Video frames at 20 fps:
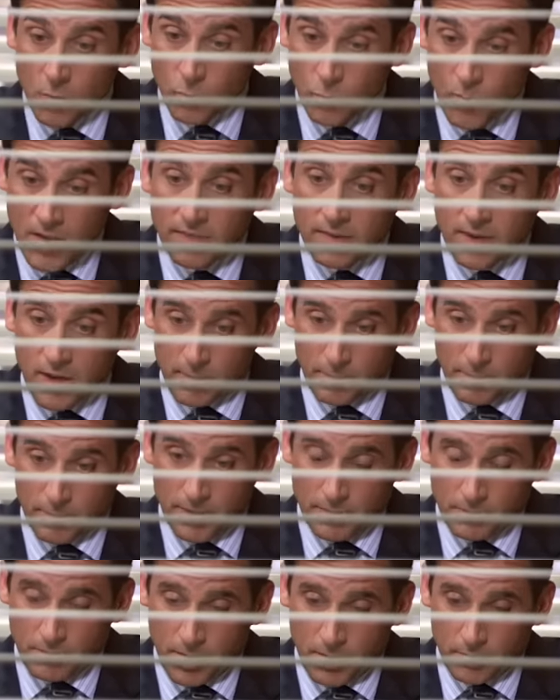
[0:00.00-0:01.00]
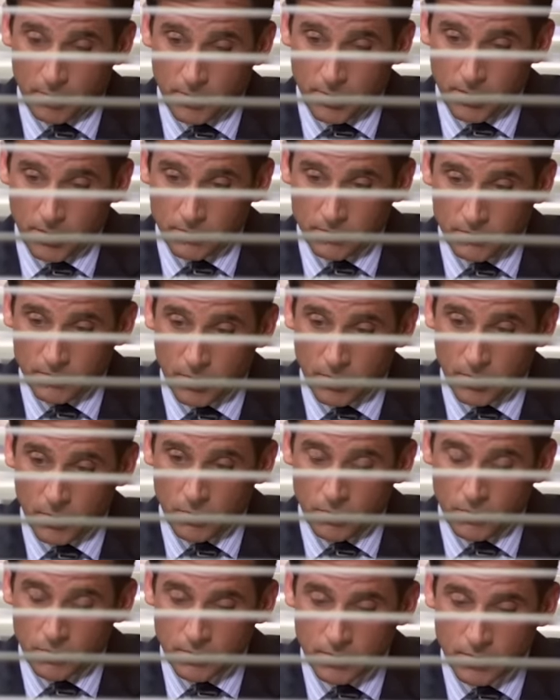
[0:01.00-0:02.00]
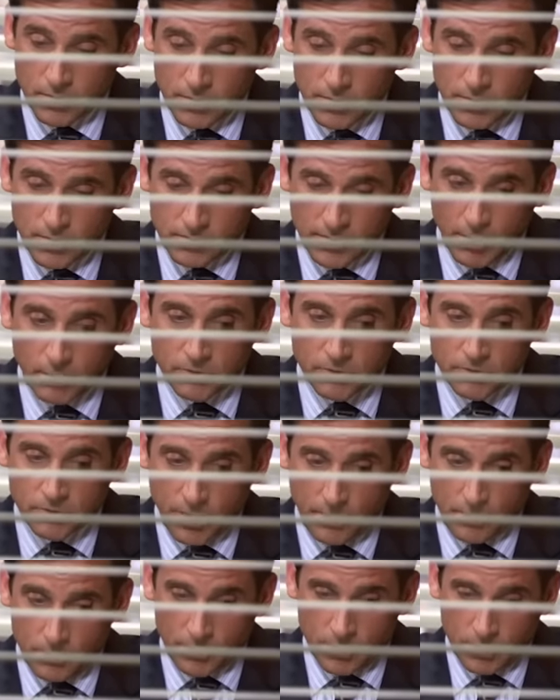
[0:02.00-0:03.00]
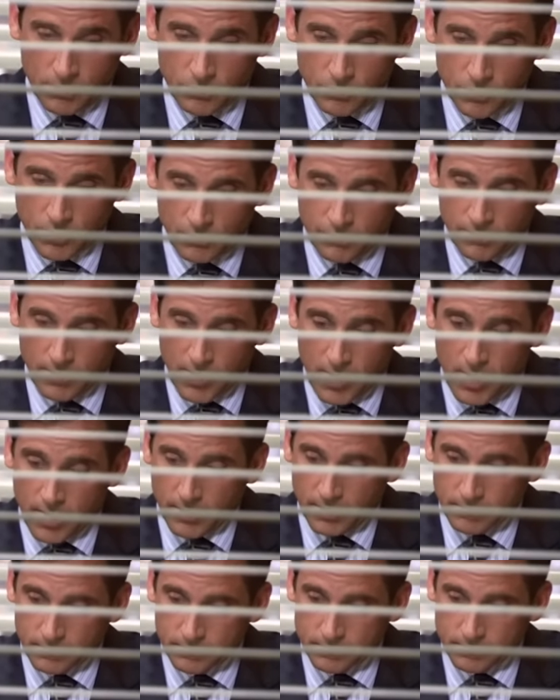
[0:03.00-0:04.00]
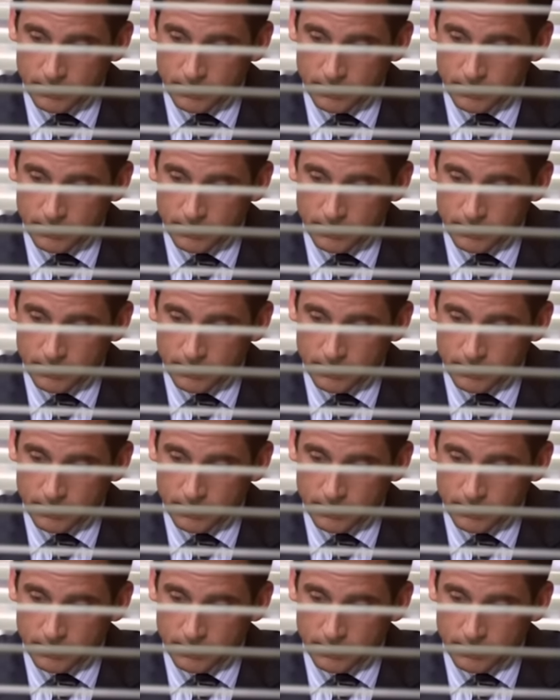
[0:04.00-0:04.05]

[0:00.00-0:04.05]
with company property. So, double jeopardy. We are fine.